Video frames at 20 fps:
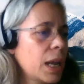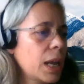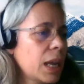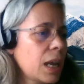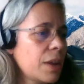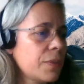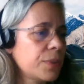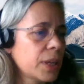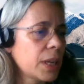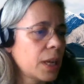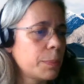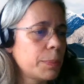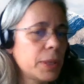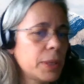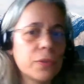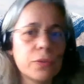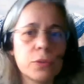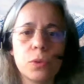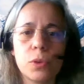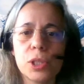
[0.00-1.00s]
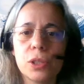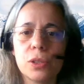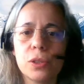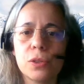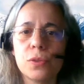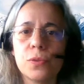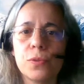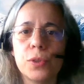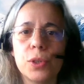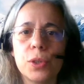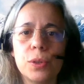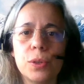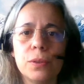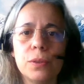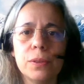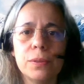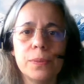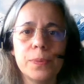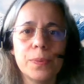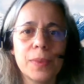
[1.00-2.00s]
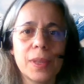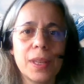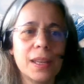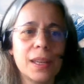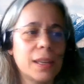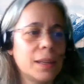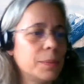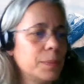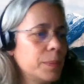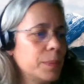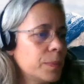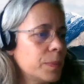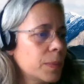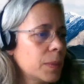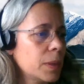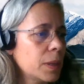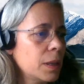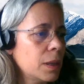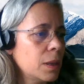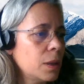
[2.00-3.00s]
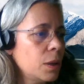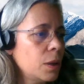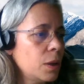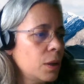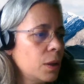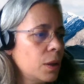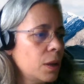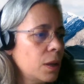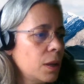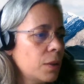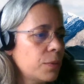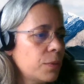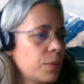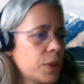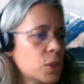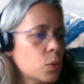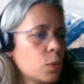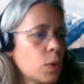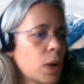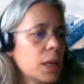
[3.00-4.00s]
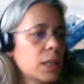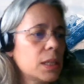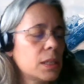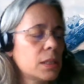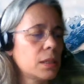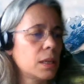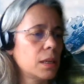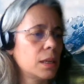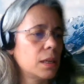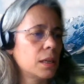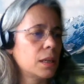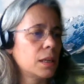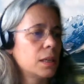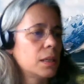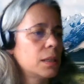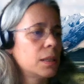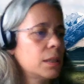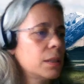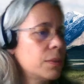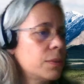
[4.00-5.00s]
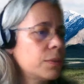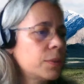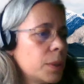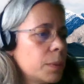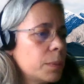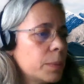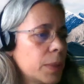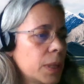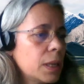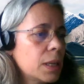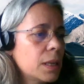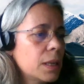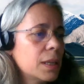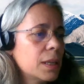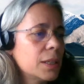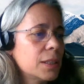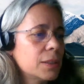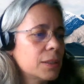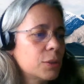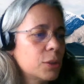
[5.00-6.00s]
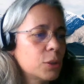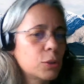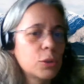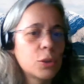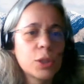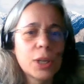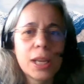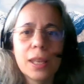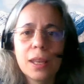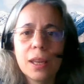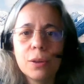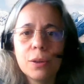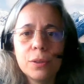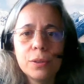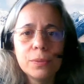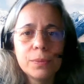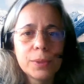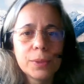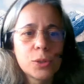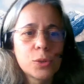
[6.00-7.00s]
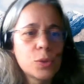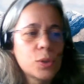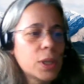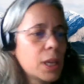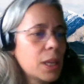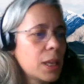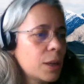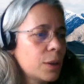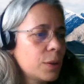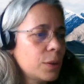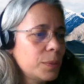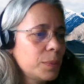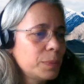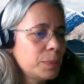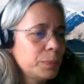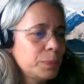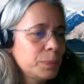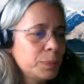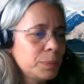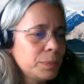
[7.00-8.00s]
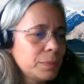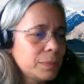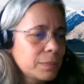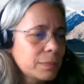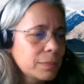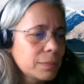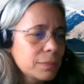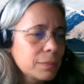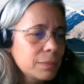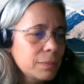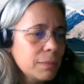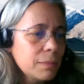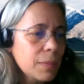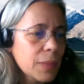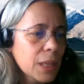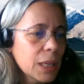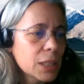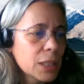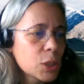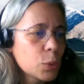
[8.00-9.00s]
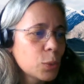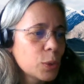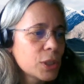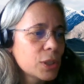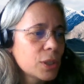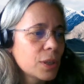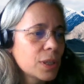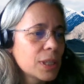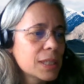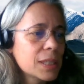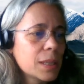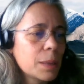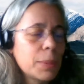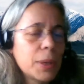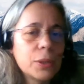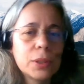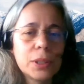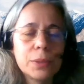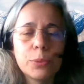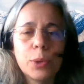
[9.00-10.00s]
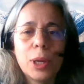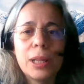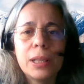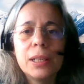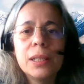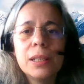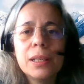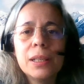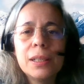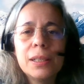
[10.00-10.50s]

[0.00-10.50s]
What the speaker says: I have a couple of questions for you. This one is from Mr. Gallego, Jesus Gallego. His question is about equality.